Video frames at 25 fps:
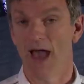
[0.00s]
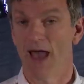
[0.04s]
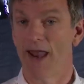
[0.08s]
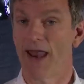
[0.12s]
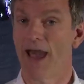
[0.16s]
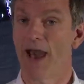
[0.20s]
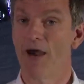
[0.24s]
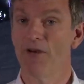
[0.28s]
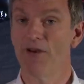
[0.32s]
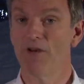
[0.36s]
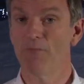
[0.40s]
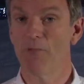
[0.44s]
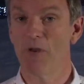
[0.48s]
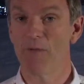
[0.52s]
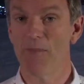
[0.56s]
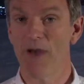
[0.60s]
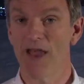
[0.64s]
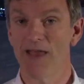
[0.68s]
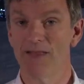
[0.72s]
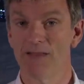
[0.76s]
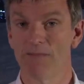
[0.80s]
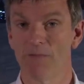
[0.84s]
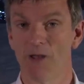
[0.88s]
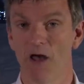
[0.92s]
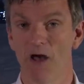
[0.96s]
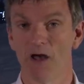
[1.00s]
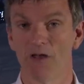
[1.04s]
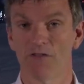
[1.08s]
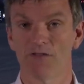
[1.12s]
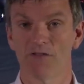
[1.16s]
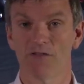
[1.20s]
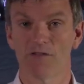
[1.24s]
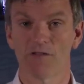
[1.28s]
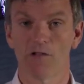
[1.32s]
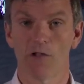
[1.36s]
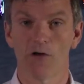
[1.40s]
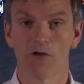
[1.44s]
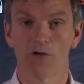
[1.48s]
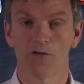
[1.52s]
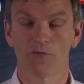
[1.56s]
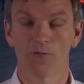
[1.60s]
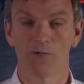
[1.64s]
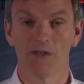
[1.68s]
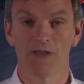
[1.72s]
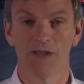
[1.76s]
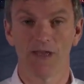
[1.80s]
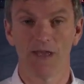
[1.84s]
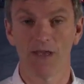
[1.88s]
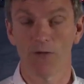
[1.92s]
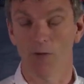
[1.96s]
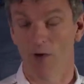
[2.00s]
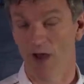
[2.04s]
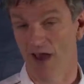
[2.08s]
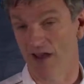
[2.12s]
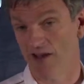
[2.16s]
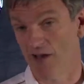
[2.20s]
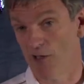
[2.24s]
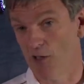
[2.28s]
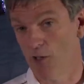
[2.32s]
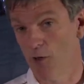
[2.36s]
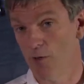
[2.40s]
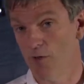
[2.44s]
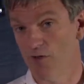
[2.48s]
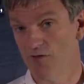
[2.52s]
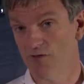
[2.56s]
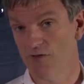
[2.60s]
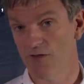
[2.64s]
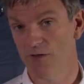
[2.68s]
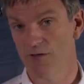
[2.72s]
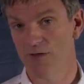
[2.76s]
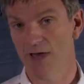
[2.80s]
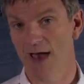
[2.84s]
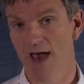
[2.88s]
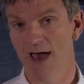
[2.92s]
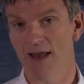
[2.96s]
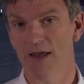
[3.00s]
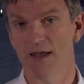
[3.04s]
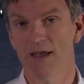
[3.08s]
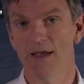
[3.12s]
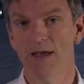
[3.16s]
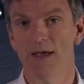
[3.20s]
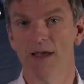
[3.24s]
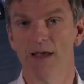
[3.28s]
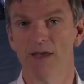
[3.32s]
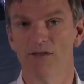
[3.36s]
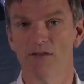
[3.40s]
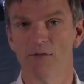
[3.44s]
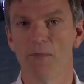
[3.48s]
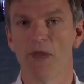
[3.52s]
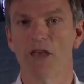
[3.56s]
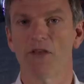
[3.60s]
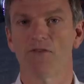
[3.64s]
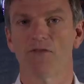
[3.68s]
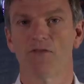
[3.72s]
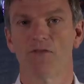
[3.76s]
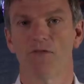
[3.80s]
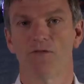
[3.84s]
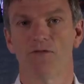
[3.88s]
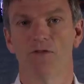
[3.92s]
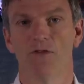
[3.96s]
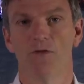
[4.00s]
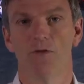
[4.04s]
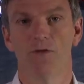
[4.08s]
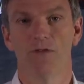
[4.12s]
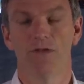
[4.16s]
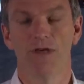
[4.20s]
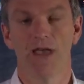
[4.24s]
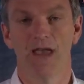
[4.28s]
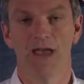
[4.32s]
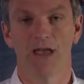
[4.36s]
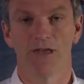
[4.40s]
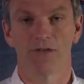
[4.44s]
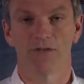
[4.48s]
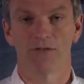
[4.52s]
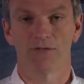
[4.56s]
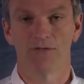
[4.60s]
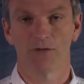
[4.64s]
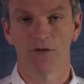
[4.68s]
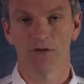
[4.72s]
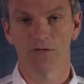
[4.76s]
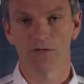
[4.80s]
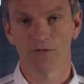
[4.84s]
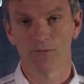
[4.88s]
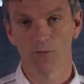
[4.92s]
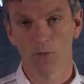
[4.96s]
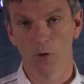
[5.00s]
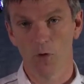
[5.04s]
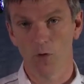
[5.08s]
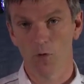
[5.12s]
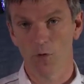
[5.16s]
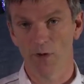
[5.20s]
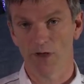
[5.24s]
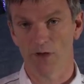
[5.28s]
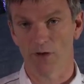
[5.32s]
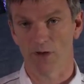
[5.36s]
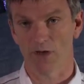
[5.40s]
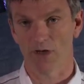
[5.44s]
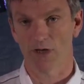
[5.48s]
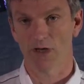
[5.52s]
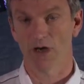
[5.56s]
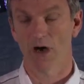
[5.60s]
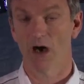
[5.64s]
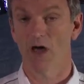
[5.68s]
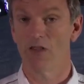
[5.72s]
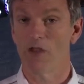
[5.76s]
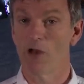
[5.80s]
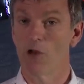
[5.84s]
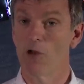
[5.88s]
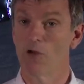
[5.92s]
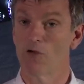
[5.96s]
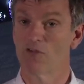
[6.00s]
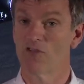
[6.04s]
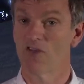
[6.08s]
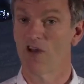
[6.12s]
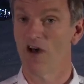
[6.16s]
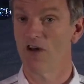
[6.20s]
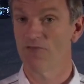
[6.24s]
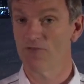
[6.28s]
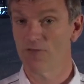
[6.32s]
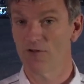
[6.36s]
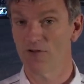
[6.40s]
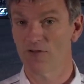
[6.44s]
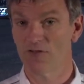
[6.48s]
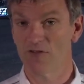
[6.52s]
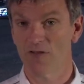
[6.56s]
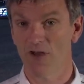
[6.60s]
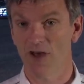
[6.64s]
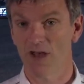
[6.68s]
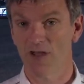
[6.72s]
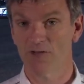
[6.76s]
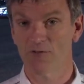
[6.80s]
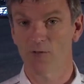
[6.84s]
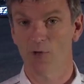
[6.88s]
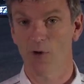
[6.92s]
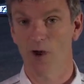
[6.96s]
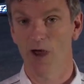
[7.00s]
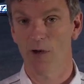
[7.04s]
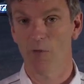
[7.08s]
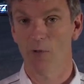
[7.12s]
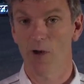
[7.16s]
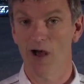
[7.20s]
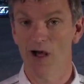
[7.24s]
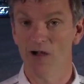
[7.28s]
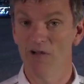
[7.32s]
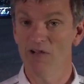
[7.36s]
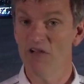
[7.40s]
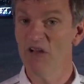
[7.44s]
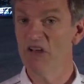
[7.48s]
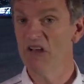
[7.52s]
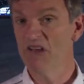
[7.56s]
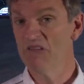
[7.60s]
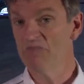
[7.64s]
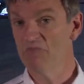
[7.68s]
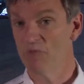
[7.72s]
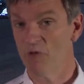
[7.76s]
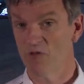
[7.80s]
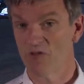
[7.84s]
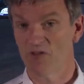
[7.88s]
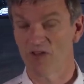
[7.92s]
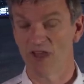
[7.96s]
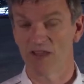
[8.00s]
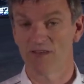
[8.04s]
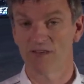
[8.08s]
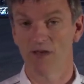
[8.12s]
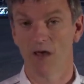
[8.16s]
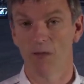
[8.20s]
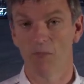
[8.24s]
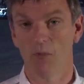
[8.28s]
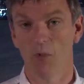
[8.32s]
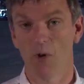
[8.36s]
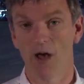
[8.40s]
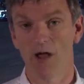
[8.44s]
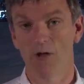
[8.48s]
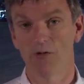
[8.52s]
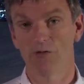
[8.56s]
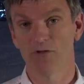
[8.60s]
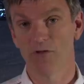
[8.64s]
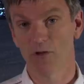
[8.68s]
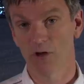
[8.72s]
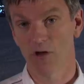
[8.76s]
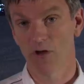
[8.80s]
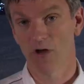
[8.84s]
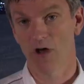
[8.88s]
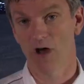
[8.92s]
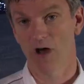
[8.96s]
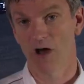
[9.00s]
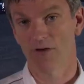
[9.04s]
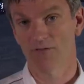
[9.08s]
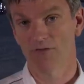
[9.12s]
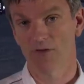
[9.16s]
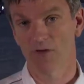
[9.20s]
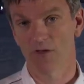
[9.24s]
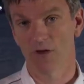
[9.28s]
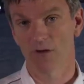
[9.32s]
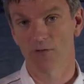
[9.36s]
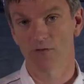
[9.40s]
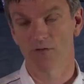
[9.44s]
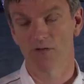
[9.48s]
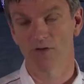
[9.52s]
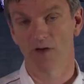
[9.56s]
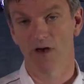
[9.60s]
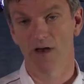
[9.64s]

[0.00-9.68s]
And how did we make them last as long as we did, or how did Lewis do that? It's a mixture of two things. First of all, we got a car that looks after its tyres quite well, was set up well to look after those